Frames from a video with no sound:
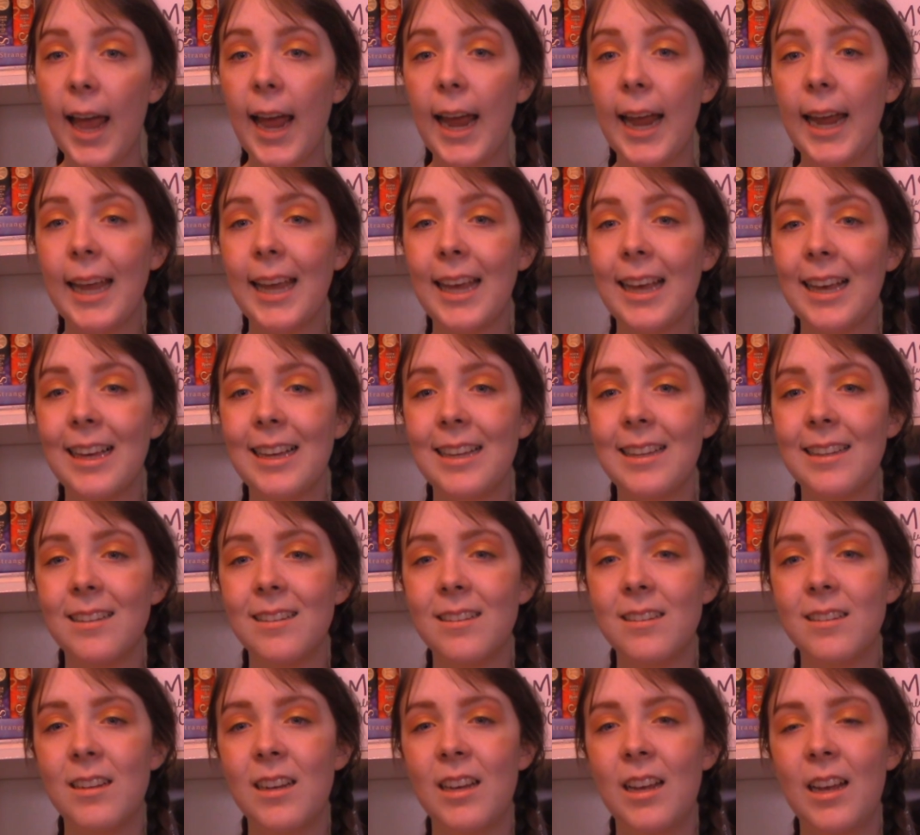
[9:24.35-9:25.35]

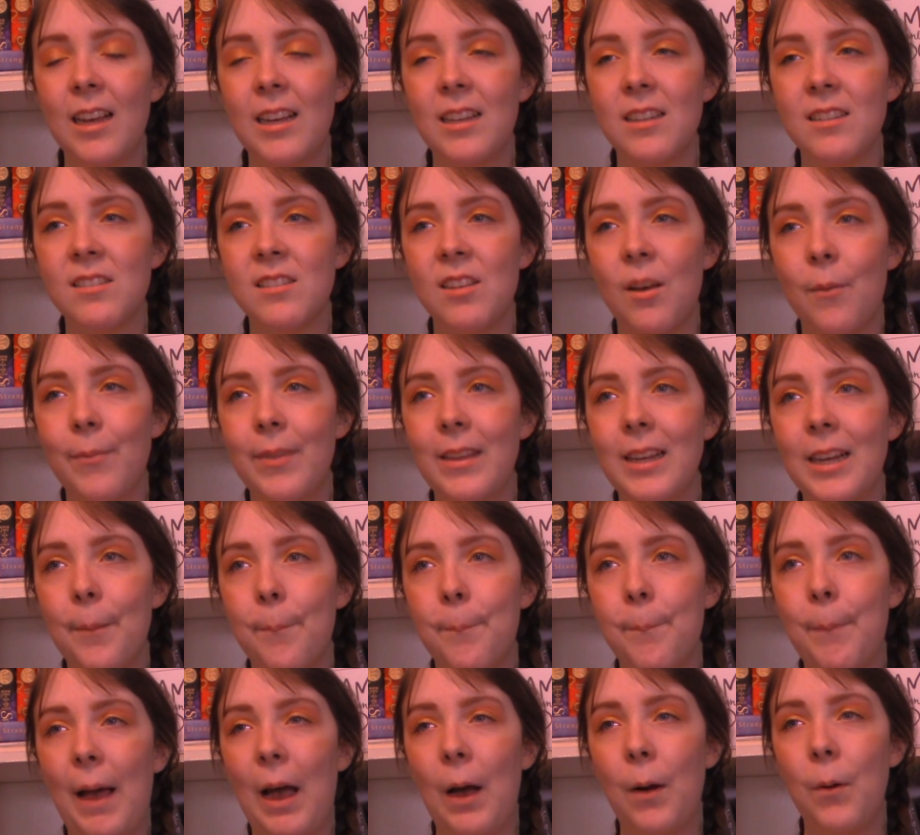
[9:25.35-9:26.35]
and something
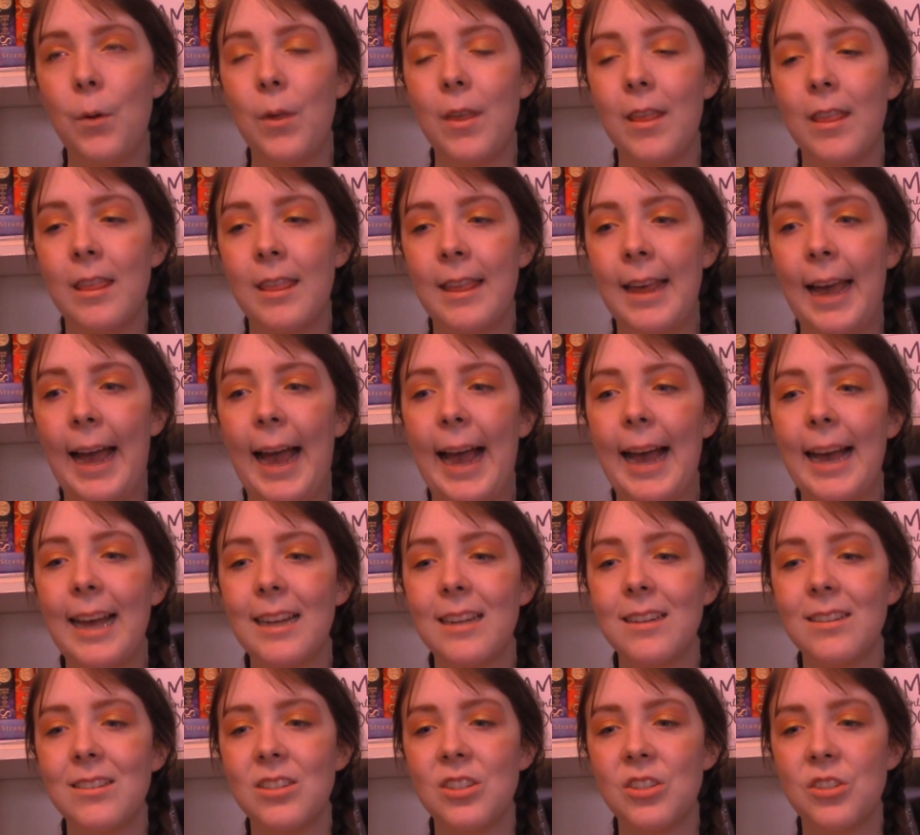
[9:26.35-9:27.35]
about
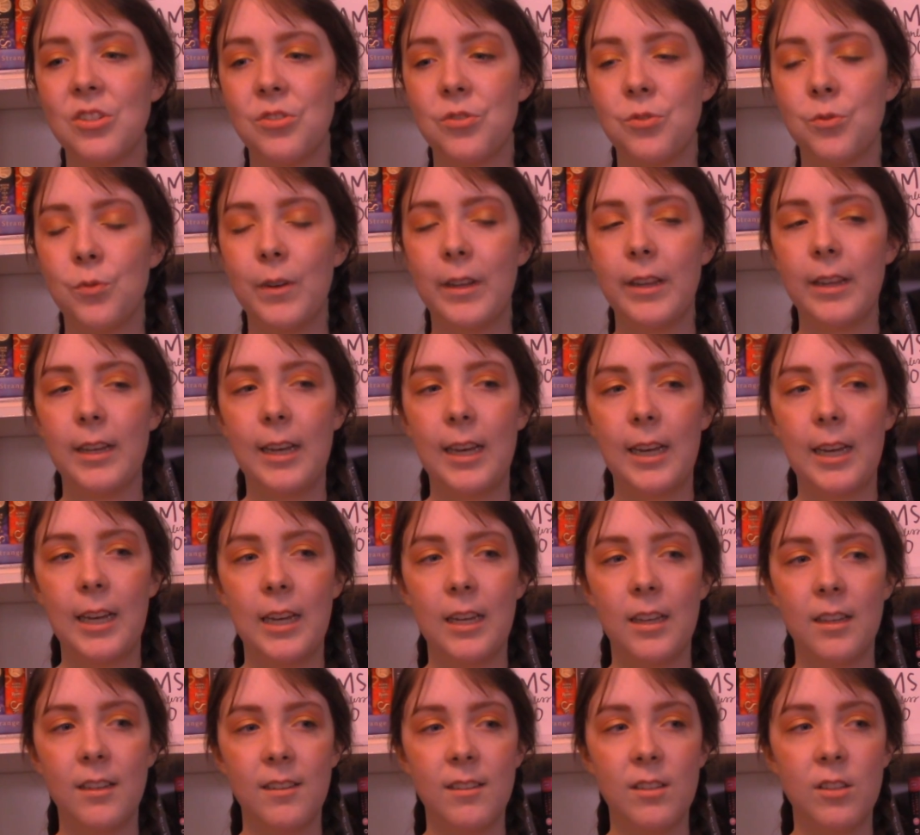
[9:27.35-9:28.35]
that just
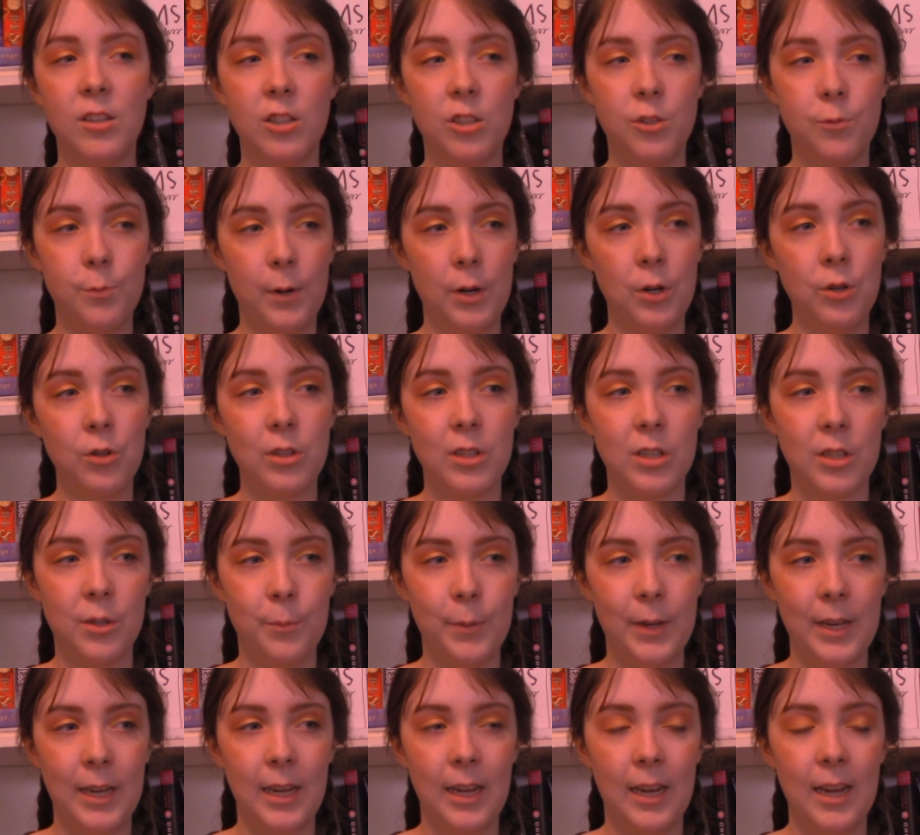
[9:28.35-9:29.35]
really spoke to
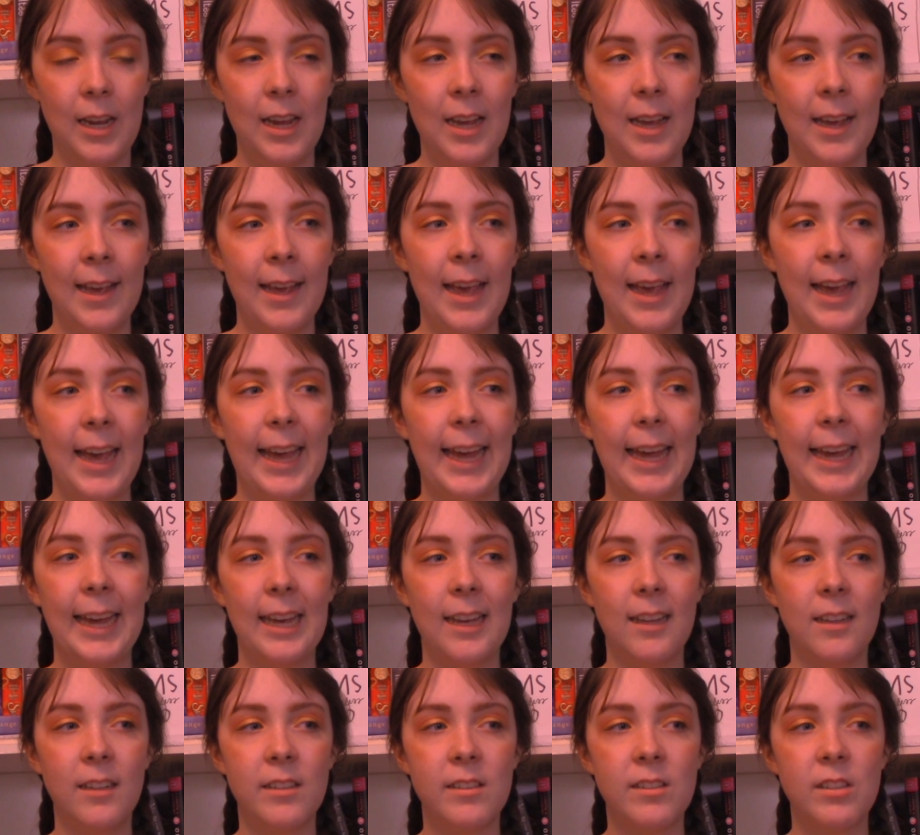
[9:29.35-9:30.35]
me
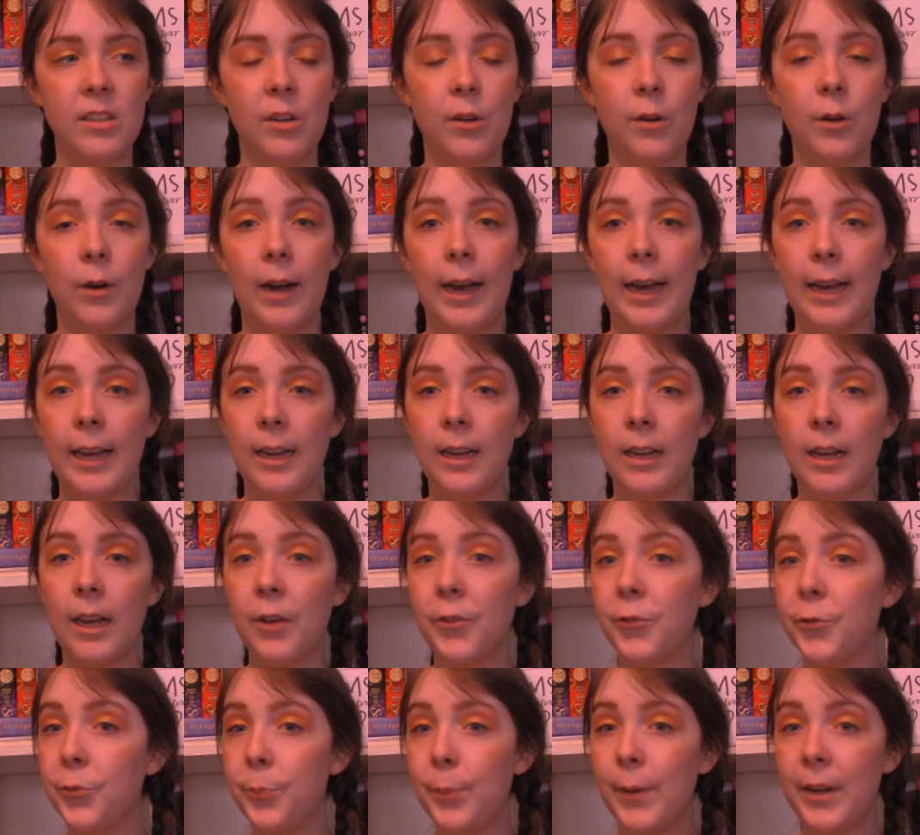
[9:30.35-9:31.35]
and so I
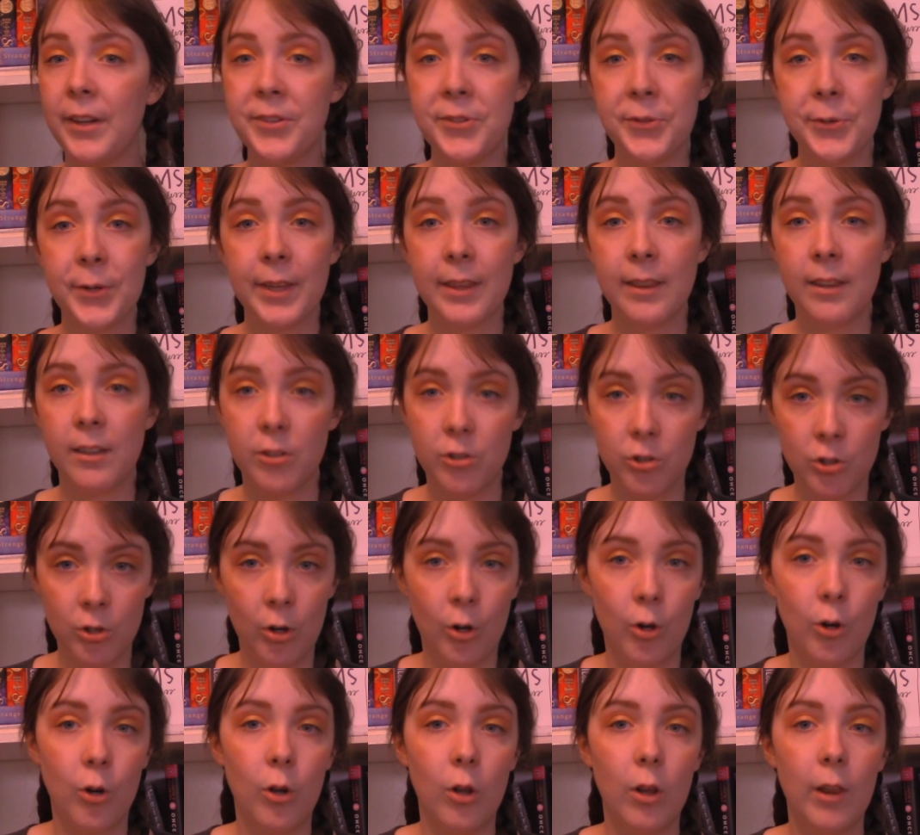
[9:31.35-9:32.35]
was picturing this
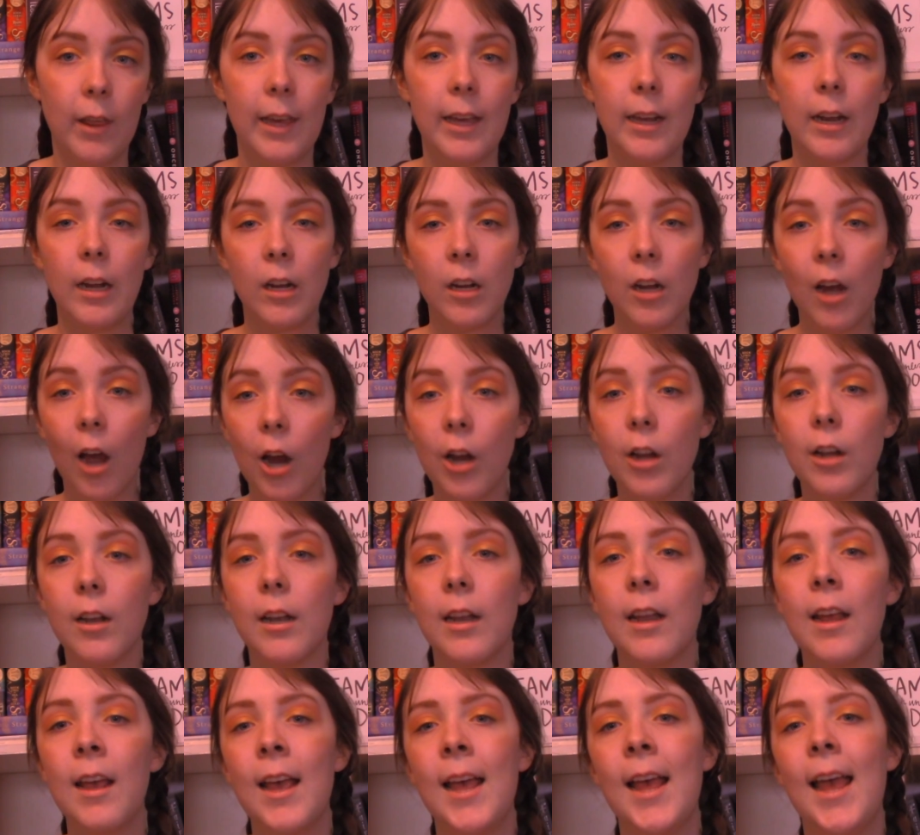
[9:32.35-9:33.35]
girl in a
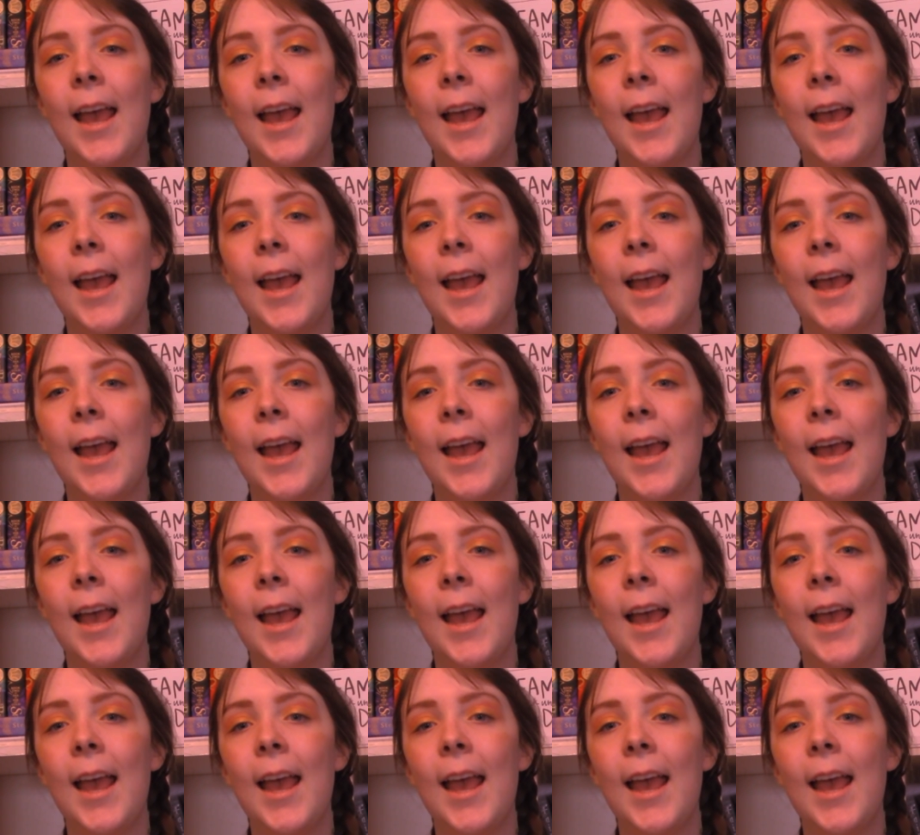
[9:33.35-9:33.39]
garden.